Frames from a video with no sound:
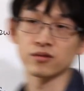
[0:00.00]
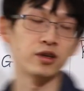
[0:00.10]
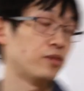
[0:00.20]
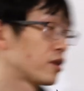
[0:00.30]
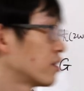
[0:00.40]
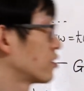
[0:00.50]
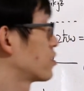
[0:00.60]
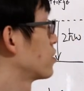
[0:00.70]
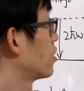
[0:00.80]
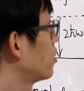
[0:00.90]
right?
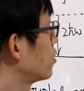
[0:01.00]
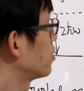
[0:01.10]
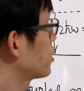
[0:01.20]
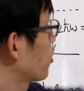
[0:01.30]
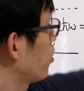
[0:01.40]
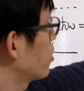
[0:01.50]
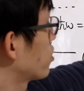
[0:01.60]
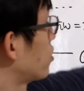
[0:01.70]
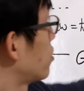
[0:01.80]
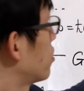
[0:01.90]
Because this
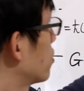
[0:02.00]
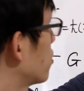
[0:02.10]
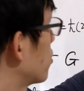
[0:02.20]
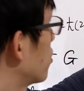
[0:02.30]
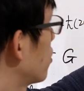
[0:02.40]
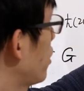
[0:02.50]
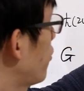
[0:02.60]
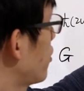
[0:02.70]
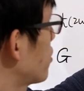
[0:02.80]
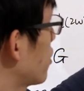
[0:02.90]
equation,
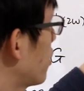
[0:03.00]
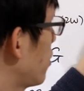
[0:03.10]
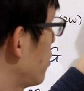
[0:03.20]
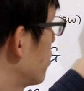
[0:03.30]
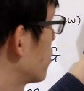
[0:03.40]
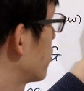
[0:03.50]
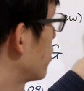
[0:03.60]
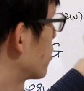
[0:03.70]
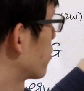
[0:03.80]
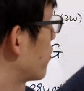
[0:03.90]
left-hand side
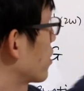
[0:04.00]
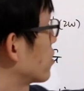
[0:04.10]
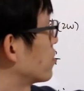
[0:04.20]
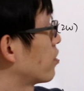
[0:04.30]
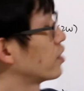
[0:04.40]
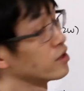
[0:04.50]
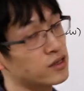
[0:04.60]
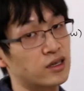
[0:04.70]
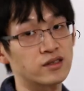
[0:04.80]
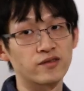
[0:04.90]
is a vector, right-hand
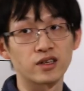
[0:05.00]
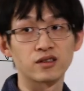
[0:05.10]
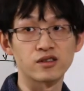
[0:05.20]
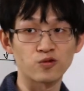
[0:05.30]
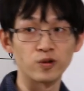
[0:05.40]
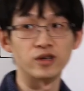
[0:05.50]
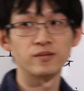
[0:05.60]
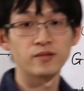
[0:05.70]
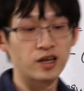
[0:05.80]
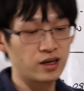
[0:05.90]
side is vector squared,
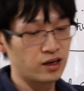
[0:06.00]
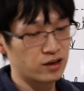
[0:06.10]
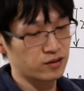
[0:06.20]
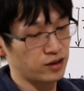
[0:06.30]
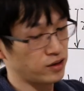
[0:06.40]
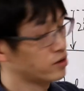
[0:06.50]
right?